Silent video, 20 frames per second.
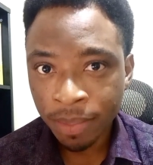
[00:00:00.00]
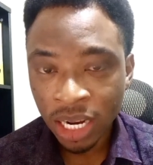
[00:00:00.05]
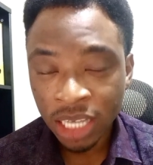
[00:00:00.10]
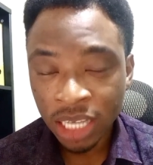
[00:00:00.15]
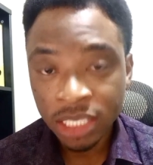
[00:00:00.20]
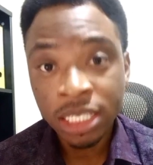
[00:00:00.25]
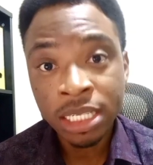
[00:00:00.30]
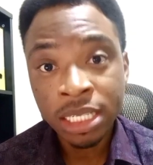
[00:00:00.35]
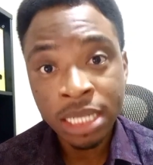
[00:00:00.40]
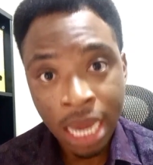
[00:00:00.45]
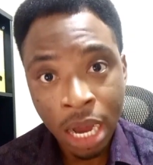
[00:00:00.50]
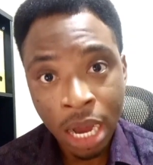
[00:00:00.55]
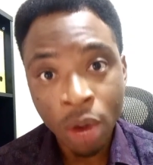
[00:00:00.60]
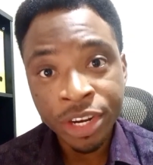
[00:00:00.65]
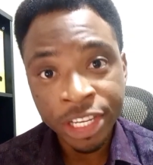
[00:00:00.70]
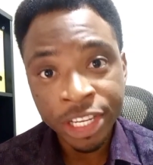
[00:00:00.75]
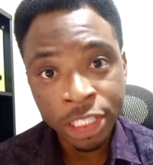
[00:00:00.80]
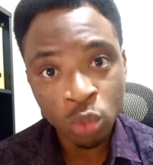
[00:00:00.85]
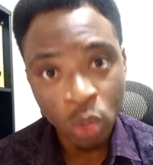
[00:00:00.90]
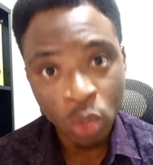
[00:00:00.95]
imbalance.
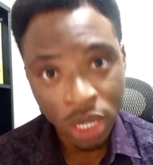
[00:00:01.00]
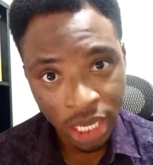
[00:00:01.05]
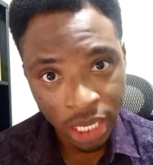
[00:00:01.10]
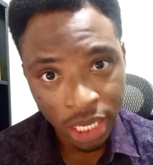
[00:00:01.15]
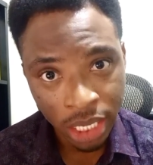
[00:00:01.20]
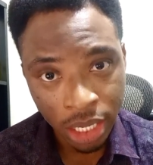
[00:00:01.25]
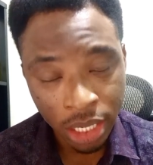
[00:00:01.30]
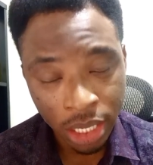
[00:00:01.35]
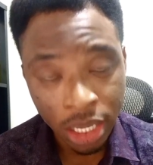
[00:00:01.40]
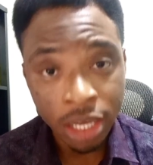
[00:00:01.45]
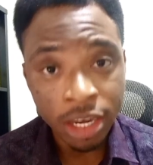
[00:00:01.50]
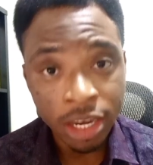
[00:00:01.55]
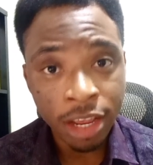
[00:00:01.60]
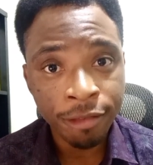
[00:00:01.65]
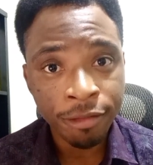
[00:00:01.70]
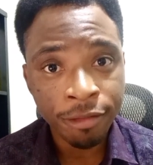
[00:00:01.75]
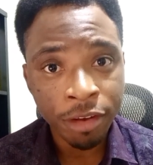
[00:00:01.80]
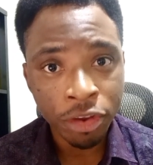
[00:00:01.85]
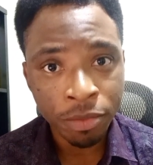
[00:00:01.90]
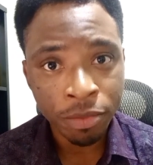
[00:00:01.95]
Now this one again, it
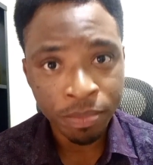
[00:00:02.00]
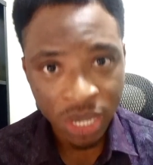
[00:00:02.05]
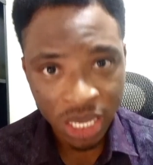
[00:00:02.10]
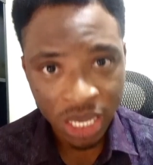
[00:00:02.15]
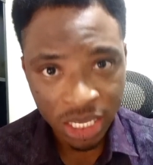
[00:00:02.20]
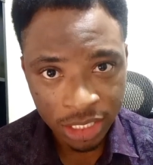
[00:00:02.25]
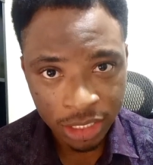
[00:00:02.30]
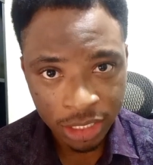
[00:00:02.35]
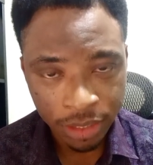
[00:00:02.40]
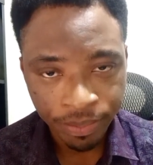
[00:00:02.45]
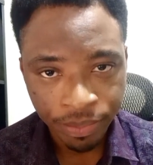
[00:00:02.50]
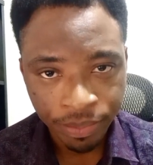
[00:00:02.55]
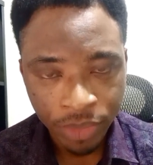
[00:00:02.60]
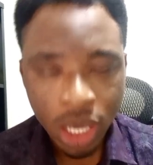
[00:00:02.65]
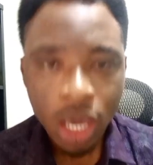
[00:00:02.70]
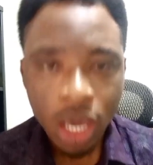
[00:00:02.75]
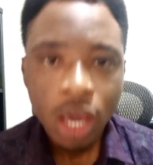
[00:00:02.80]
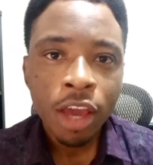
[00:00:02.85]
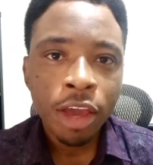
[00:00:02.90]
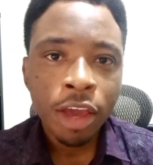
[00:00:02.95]
did very plenty.
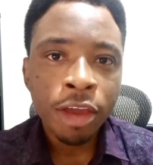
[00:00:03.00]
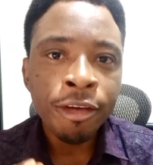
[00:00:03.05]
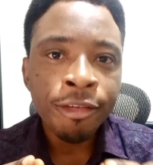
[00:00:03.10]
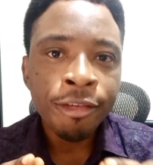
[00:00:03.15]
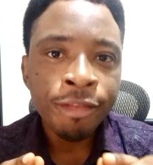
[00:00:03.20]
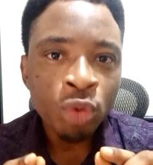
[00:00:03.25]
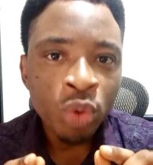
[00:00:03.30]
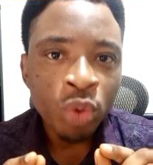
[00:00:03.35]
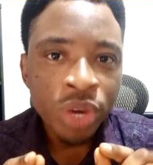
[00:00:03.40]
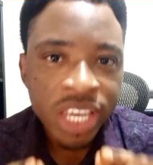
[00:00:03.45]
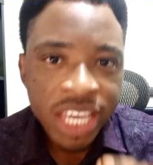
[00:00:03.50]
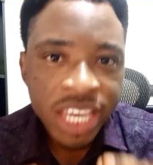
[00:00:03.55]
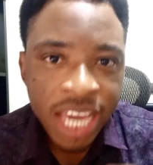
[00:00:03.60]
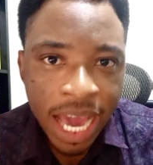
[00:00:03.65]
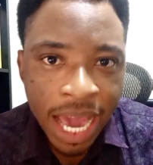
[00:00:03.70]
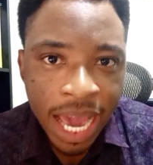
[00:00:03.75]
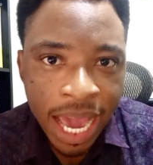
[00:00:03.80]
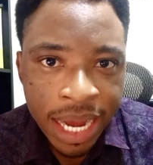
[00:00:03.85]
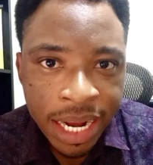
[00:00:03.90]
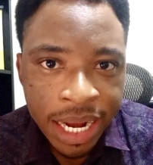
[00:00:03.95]
If you
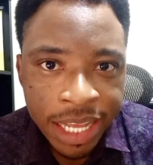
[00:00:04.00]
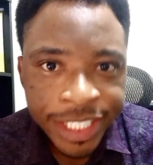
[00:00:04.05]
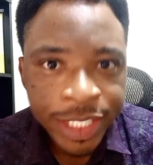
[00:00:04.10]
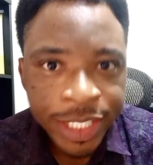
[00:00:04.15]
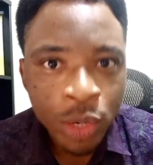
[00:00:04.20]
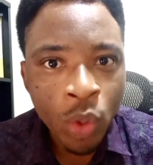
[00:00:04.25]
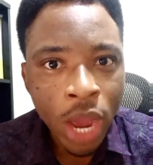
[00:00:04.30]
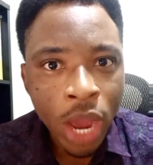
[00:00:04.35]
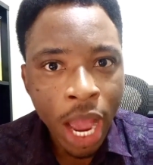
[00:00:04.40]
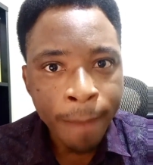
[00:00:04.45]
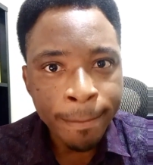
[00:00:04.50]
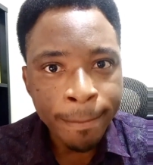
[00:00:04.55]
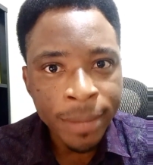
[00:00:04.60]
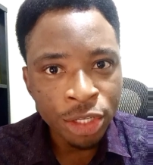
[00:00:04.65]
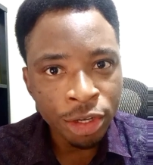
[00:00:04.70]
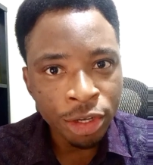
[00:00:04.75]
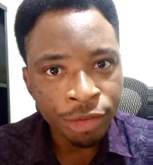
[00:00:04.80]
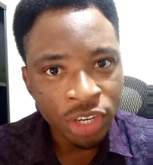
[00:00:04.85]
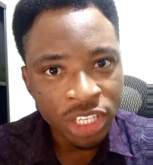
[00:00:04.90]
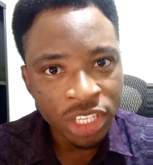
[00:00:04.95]
hear anything where I
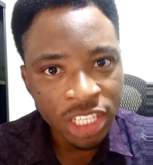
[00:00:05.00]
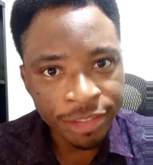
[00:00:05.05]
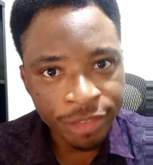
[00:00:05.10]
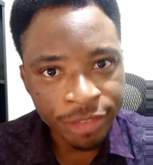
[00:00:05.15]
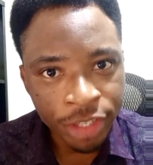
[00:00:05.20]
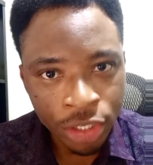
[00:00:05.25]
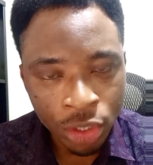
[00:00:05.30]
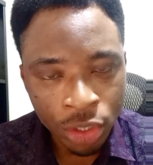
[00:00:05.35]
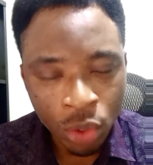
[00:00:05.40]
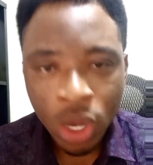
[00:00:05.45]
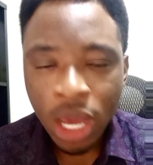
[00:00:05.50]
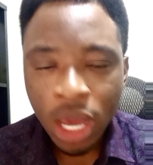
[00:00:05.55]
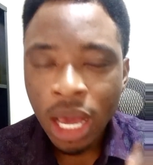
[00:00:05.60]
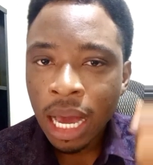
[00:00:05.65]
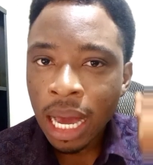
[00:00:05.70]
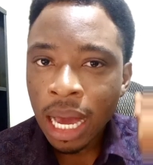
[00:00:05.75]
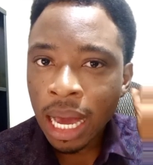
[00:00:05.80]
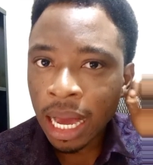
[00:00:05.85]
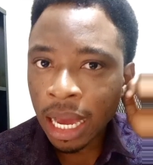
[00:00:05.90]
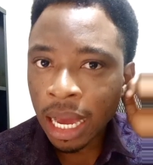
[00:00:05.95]
mention for this video,
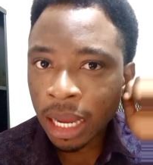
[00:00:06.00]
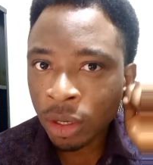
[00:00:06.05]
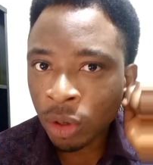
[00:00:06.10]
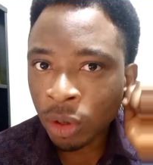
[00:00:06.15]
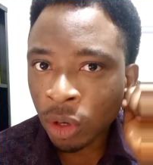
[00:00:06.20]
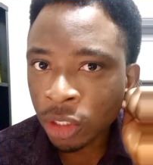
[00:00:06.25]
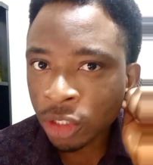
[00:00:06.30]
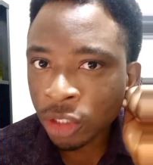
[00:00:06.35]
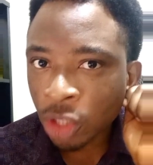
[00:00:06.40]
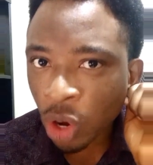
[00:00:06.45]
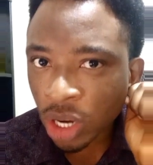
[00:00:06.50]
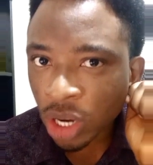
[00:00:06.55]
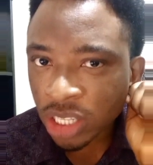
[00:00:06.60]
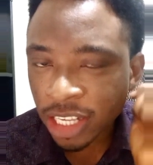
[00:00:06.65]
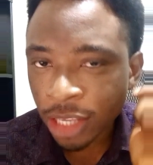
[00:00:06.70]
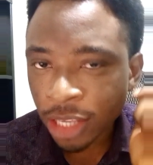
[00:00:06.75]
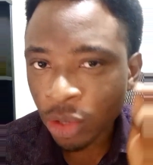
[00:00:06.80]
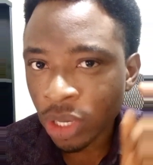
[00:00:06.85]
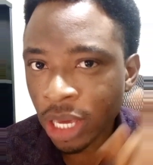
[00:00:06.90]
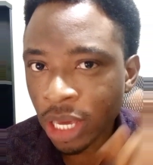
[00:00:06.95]
I no talk
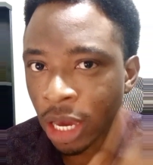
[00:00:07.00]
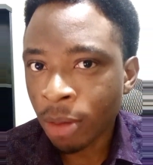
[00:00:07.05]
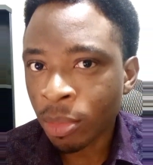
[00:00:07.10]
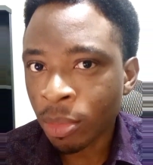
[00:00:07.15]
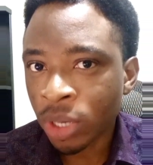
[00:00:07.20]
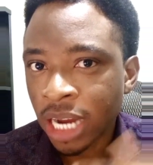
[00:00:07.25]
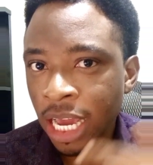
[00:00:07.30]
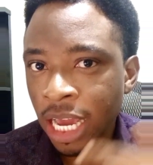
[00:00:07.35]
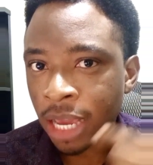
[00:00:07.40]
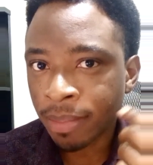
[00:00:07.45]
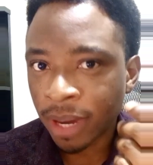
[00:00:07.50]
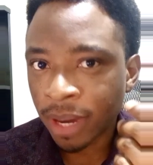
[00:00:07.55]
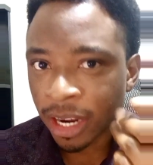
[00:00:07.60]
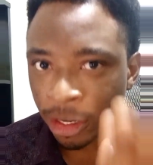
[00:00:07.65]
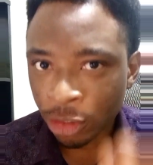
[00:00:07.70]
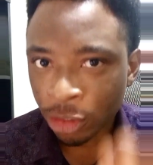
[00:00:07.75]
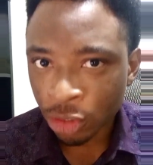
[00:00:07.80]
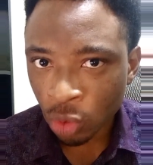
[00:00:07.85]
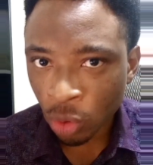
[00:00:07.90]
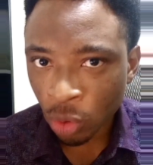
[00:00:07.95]
say you get hormonal
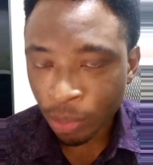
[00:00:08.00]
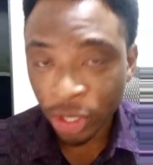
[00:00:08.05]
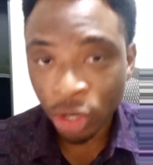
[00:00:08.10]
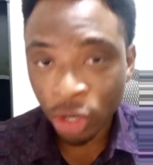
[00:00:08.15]
imbalance. So